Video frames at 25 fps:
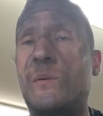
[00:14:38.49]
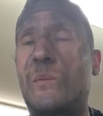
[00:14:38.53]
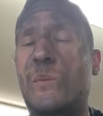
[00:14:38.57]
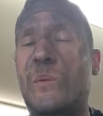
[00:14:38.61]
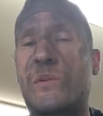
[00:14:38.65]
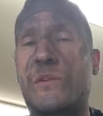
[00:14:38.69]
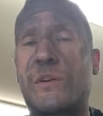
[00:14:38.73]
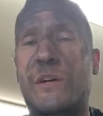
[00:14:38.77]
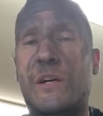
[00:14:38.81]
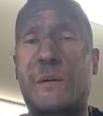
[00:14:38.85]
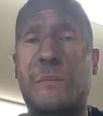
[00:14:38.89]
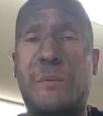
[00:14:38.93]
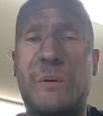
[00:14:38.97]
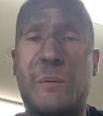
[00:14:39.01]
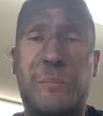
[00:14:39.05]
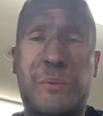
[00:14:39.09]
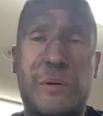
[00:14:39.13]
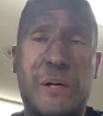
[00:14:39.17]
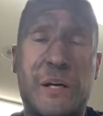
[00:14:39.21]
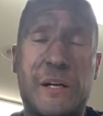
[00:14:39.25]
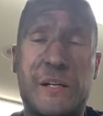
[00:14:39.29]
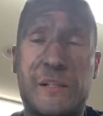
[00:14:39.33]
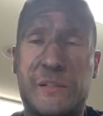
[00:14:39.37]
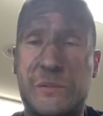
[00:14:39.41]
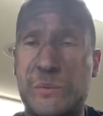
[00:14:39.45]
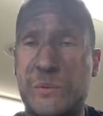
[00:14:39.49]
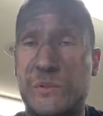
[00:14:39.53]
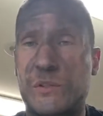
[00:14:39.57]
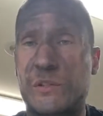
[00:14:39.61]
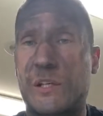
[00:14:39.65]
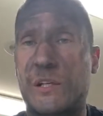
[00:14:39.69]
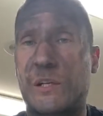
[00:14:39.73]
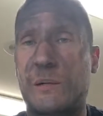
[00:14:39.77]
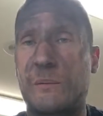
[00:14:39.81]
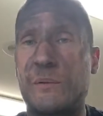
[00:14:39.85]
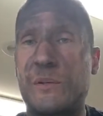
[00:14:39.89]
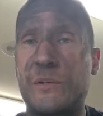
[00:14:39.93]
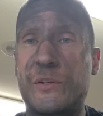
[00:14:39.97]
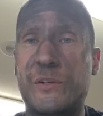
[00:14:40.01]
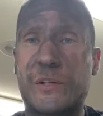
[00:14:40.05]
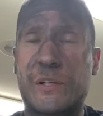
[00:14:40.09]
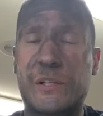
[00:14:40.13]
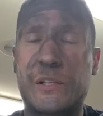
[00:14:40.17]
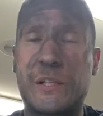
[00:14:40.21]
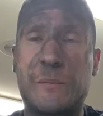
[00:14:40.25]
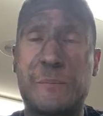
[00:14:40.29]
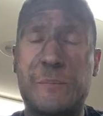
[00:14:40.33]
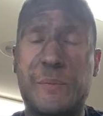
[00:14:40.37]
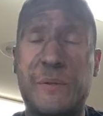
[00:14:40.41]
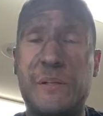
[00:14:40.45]
We'll talk about products. We'll talk about your
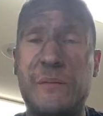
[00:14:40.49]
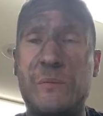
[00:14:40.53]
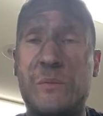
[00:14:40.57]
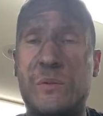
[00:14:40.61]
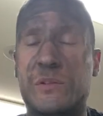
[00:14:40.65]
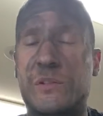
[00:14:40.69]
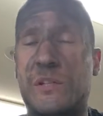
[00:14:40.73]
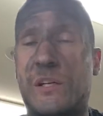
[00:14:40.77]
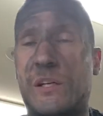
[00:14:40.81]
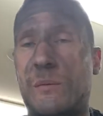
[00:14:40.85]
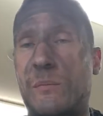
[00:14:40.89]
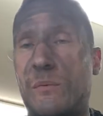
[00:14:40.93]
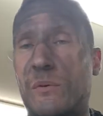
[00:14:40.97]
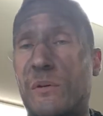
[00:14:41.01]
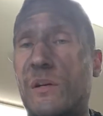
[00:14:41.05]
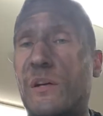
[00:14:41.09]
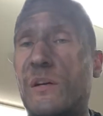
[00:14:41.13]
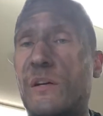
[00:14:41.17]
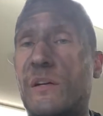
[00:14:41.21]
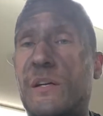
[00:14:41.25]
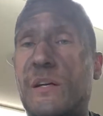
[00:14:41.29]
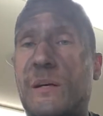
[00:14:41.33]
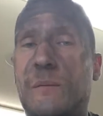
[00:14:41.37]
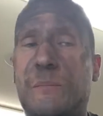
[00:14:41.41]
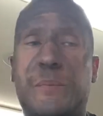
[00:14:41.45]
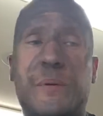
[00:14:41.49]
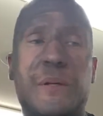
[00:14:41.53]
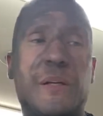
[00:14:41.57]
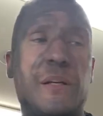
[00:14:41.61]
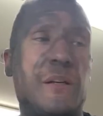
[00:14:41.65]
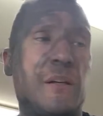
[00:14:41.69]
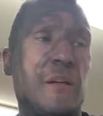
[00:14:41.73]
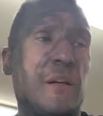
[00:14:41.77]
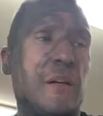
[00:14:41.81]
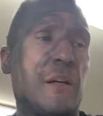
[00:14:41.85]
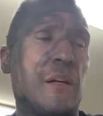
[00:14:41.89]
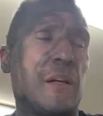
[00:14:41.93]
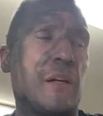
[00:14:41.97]
company. We'll talk about our company.